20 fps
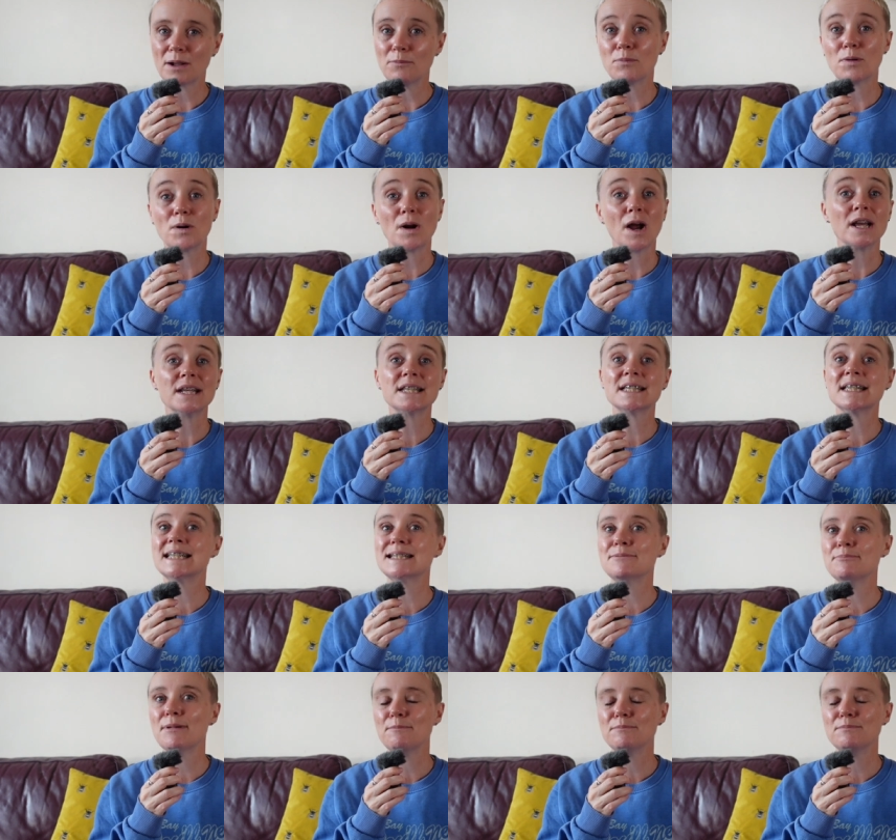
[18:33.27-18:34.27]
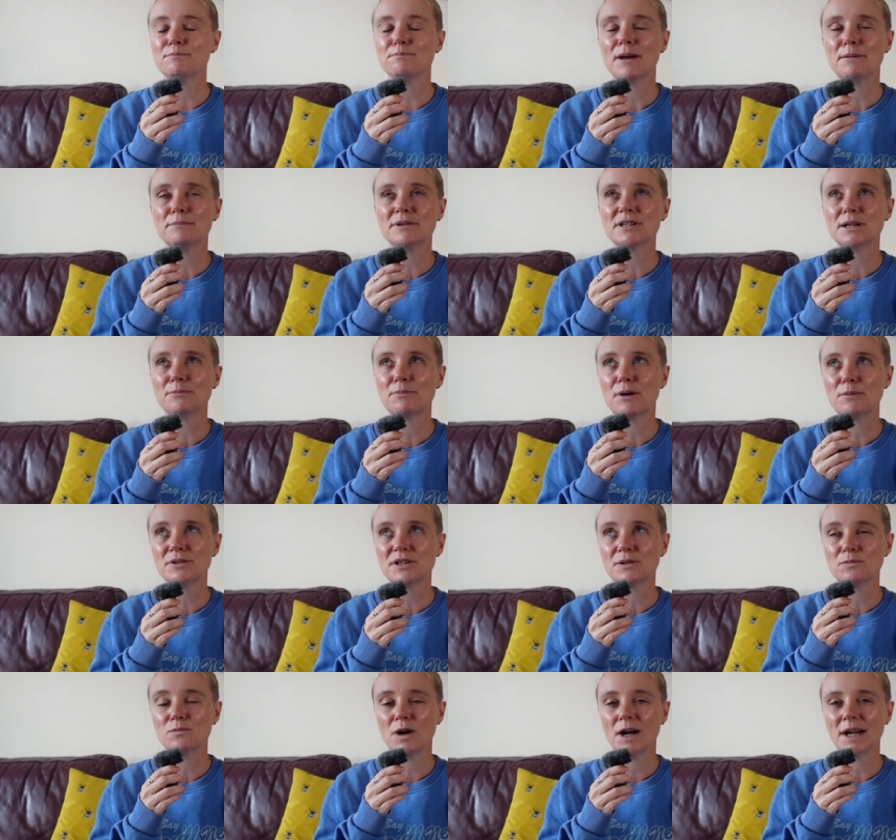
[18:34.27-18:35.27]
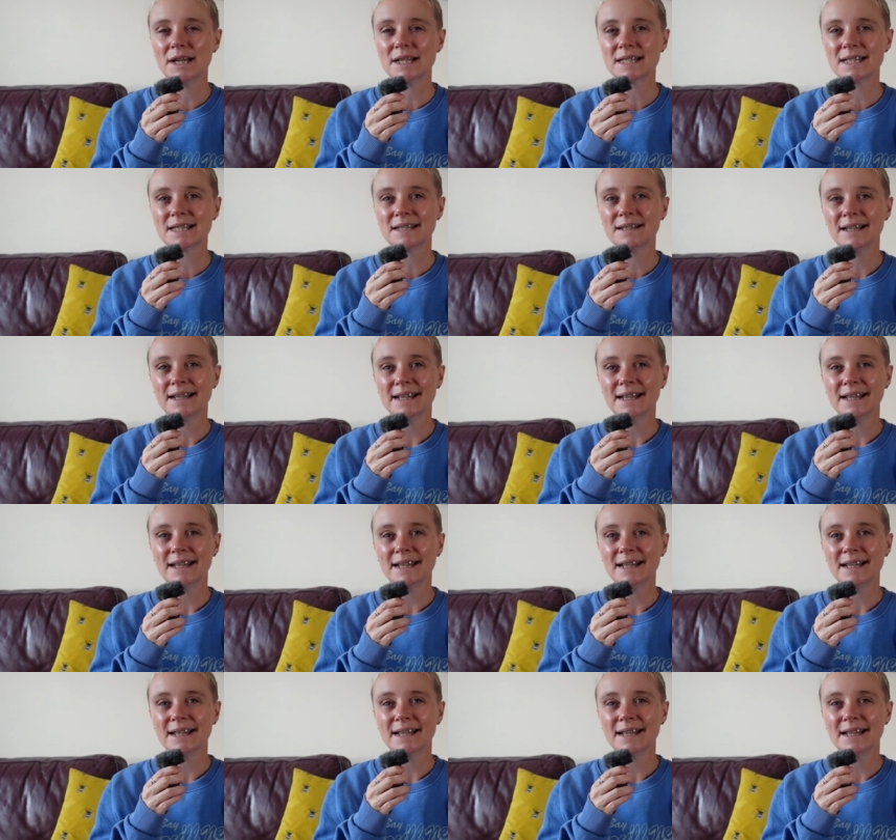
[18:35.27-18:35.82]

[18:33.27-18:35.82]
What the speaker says: prices, membership option wise.